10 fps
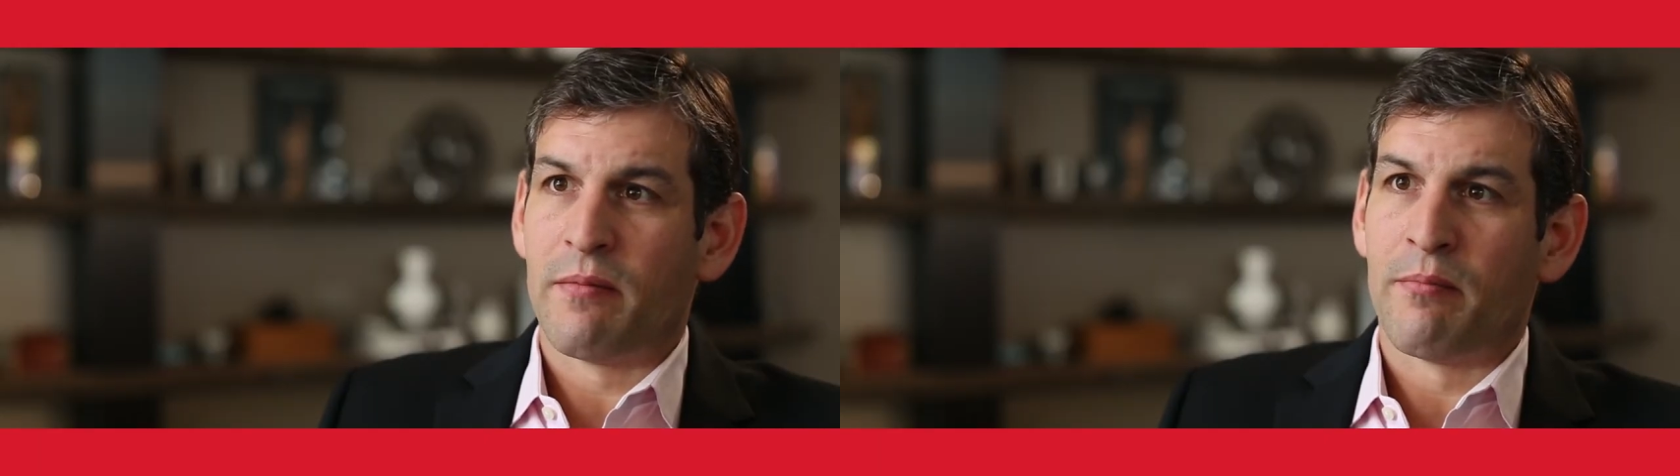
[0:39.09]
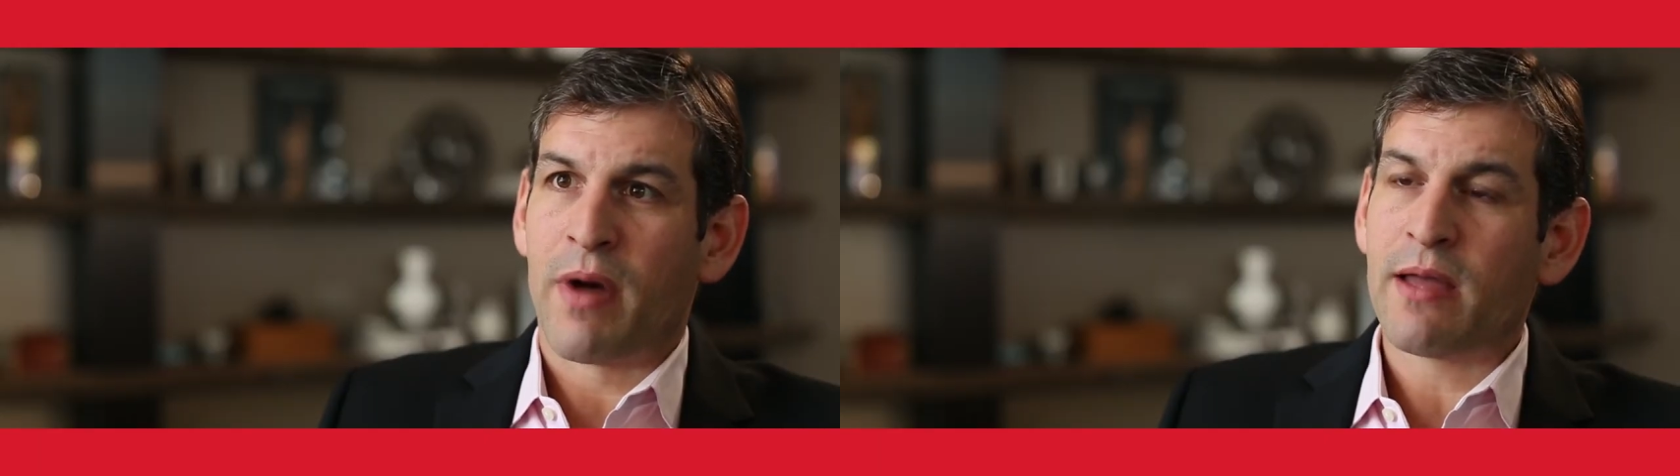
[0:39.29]

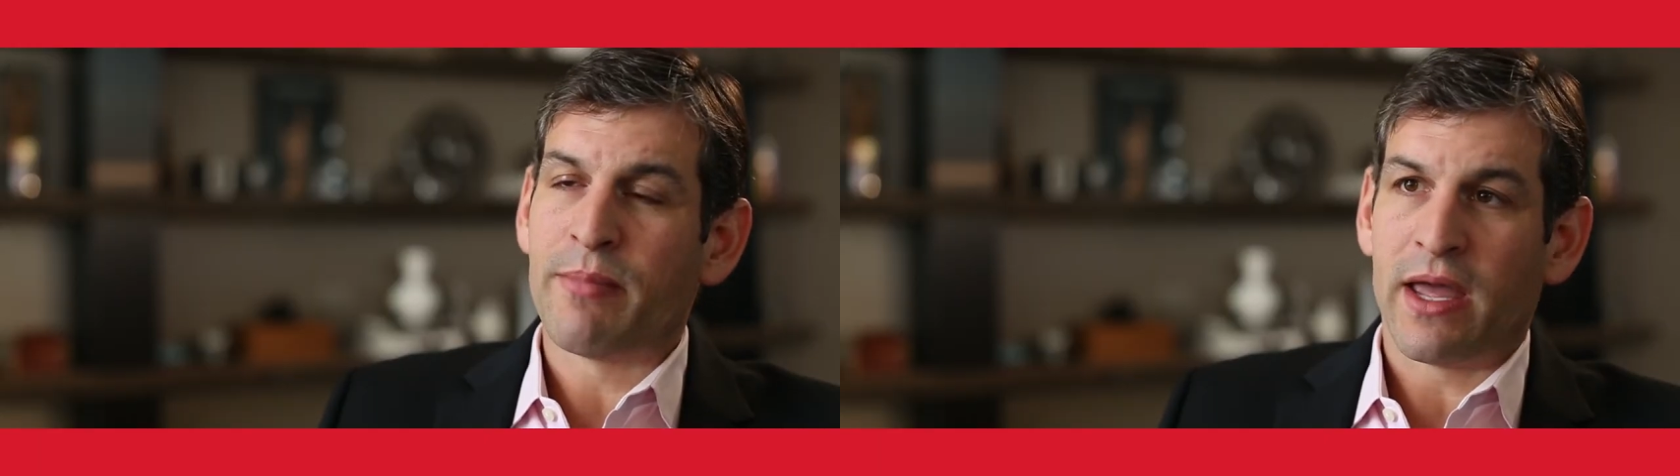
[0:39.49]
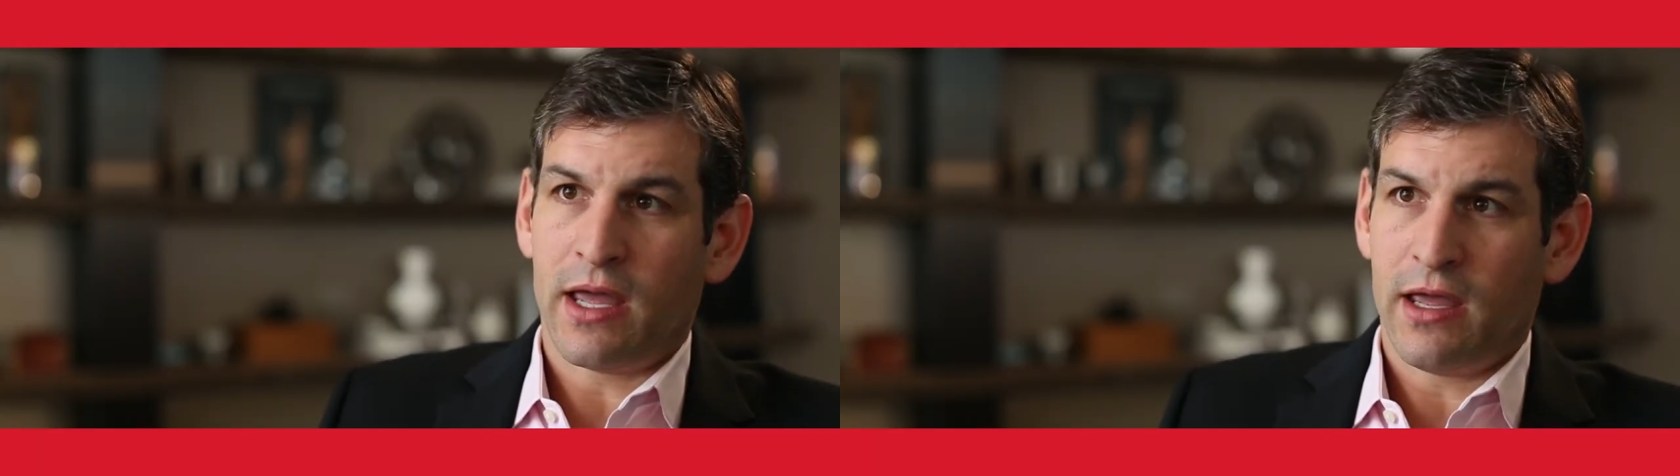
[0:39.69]
my
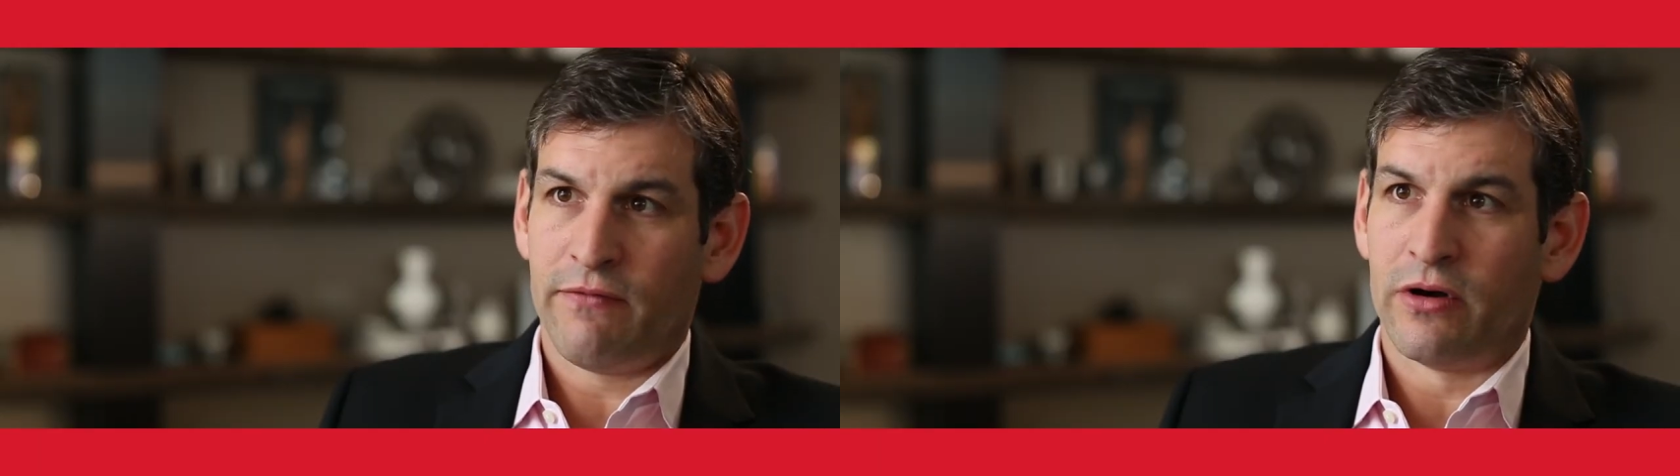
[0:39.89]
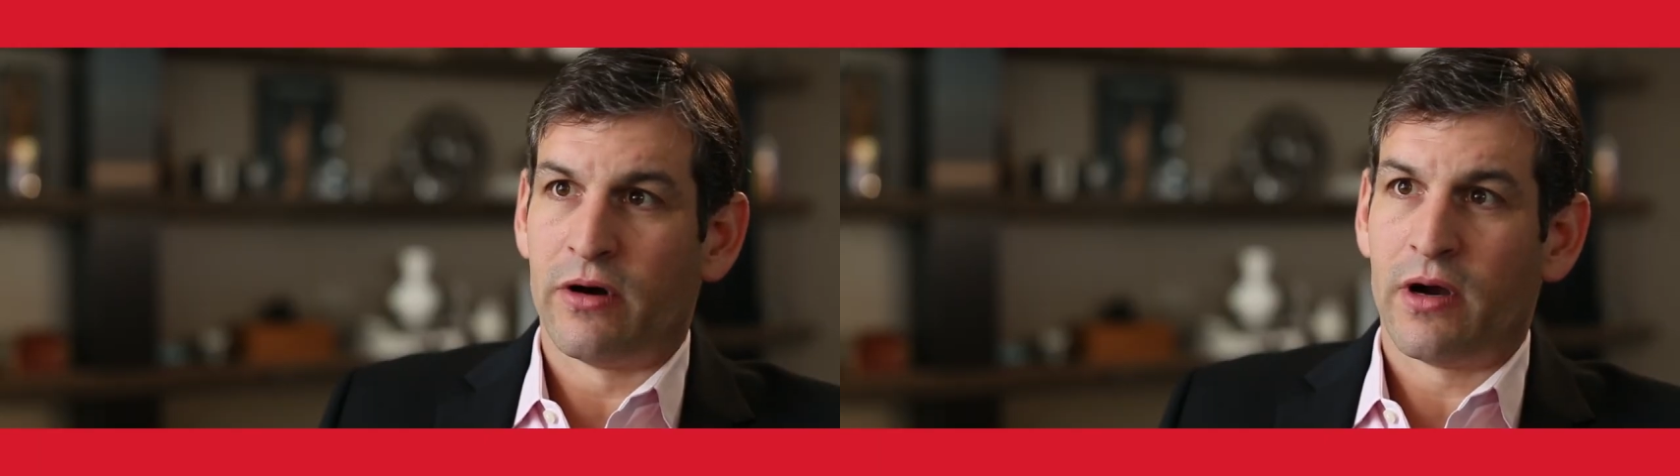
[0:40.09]

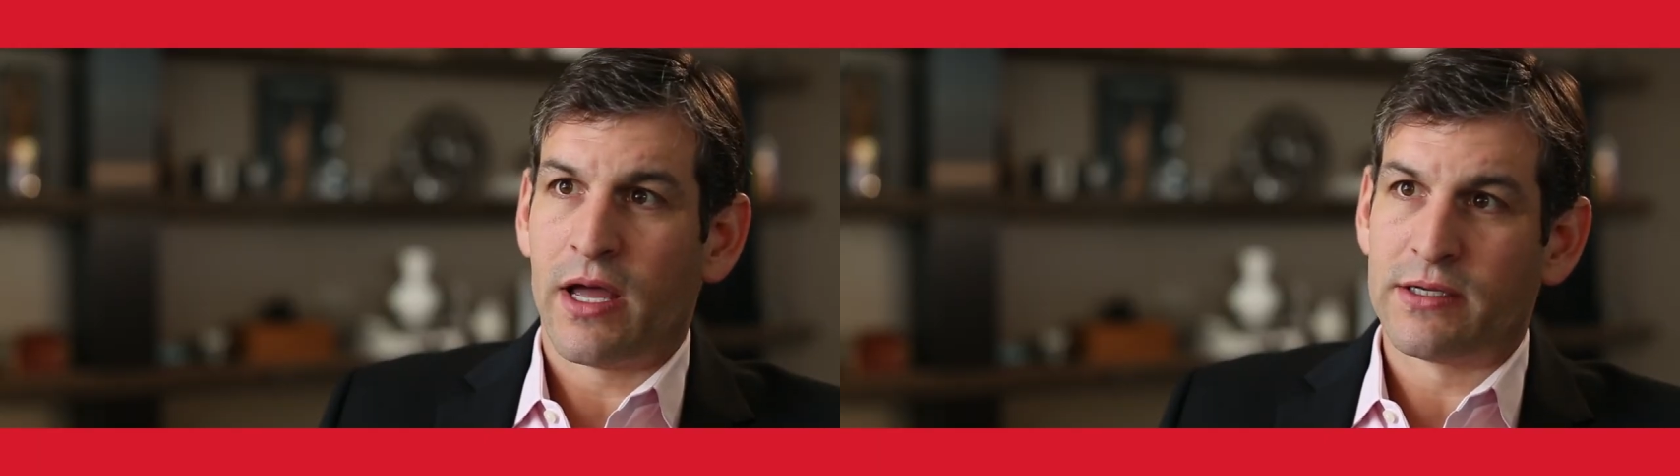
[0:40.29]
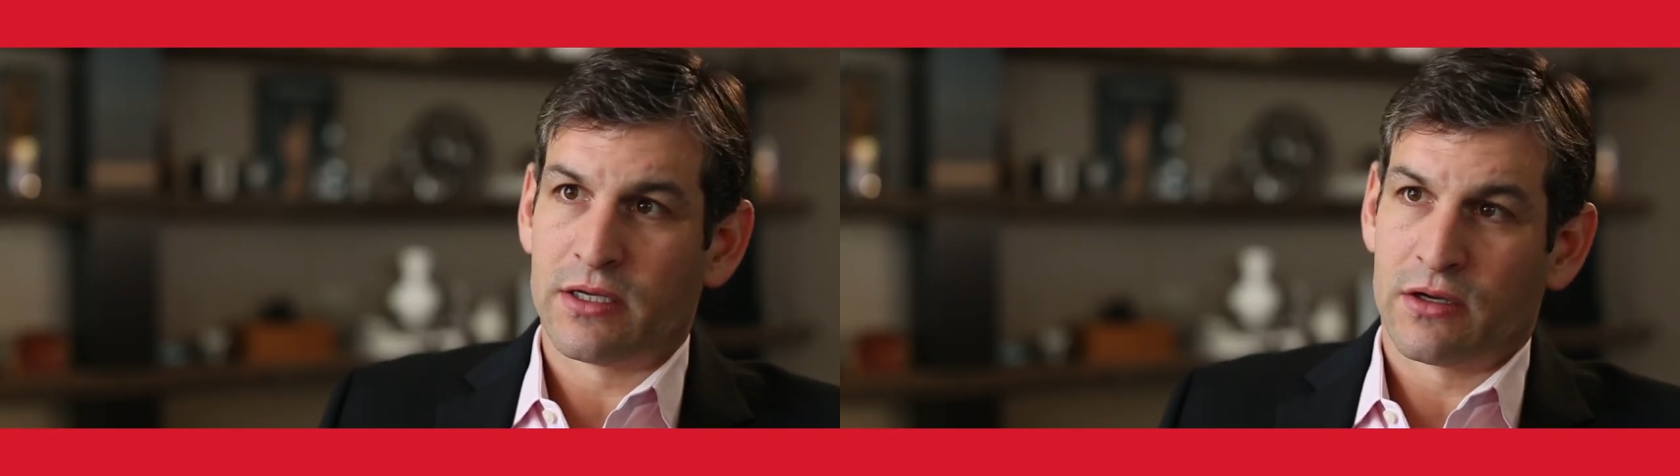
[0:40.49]
behavior
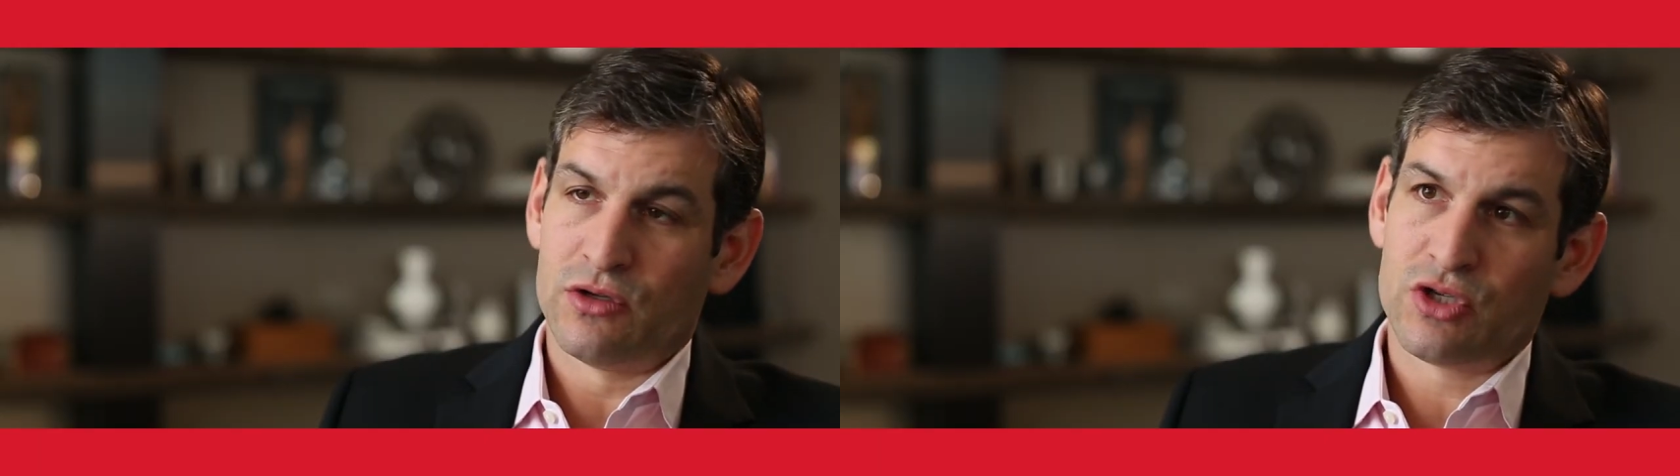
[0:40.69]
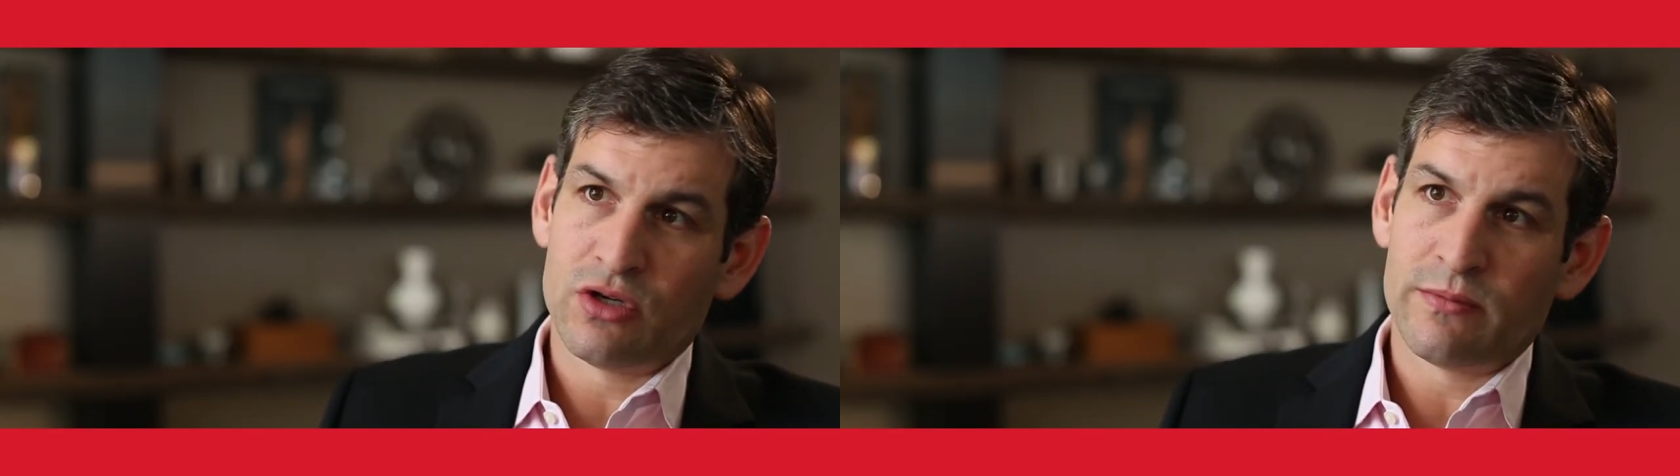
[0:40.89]
as a
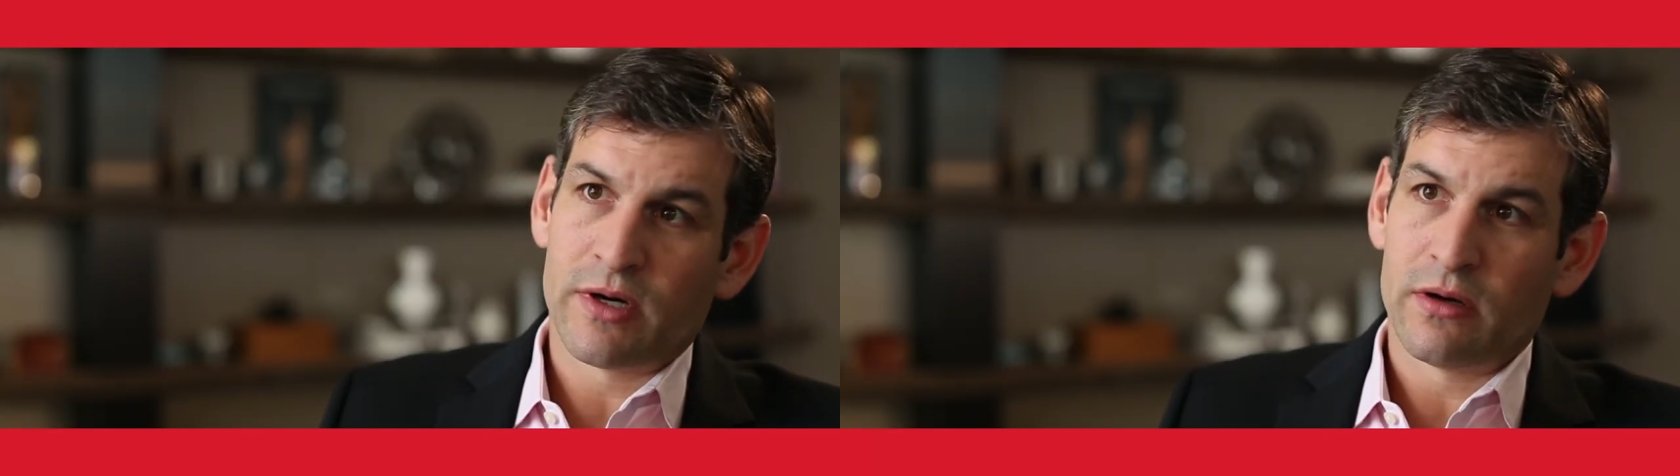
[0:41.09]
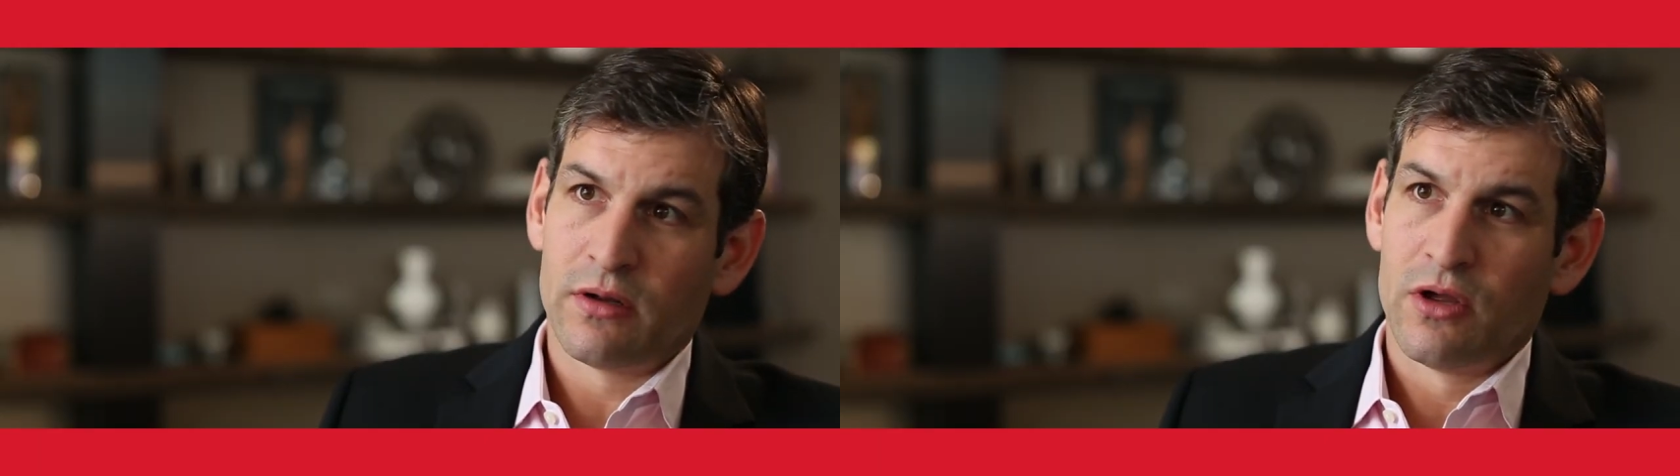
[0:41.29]
consumer